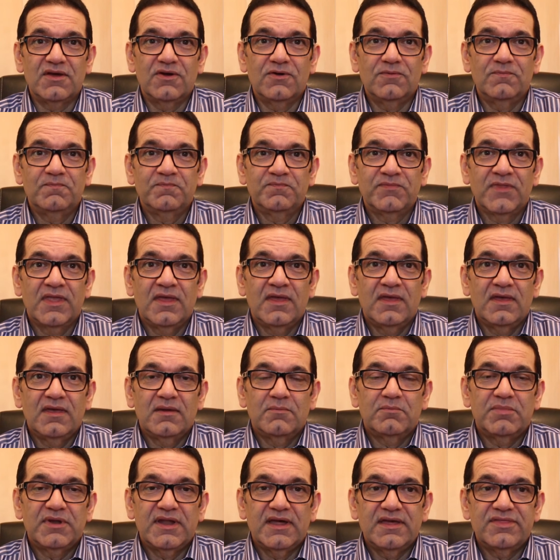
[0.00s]
know.
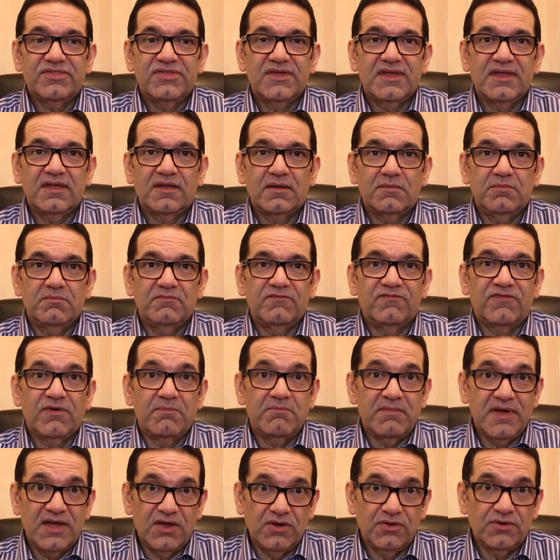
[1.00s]
But I think
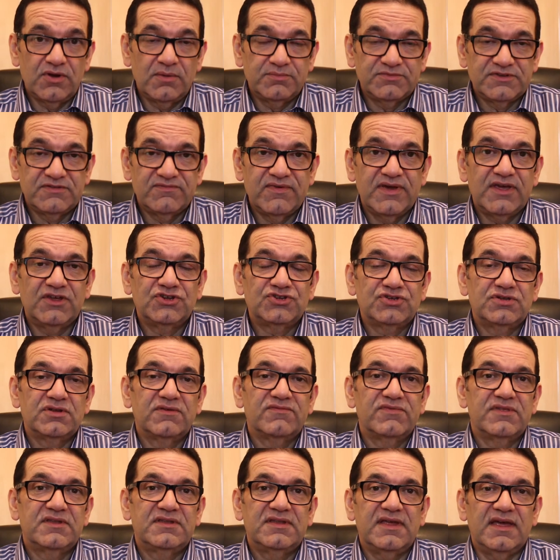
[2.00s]
from my own
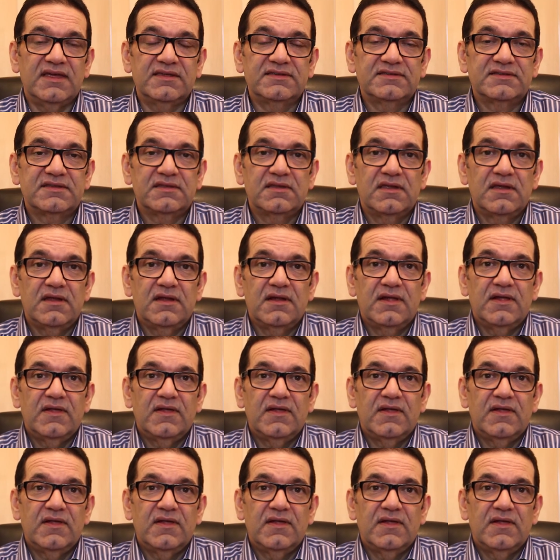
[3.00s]
observation of the test